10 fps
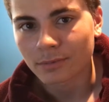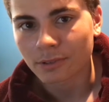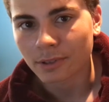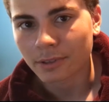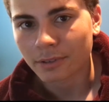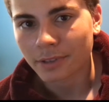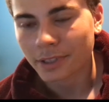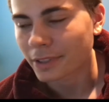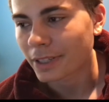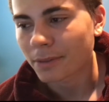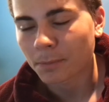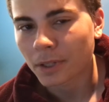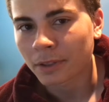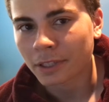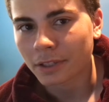starting to think that I'm
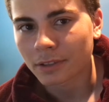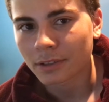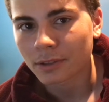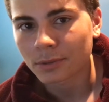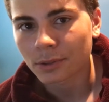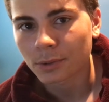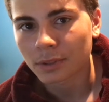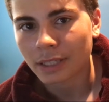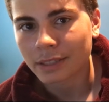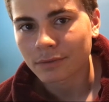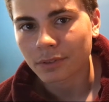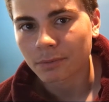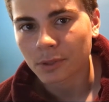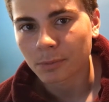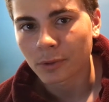uh, getting a little too enlightened
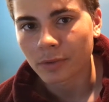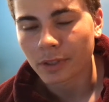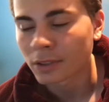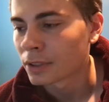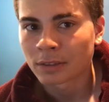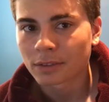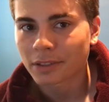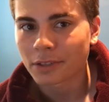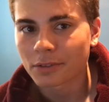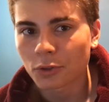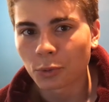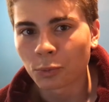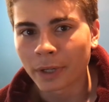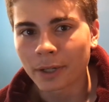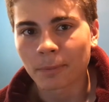from this movie. It's getting too
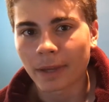real,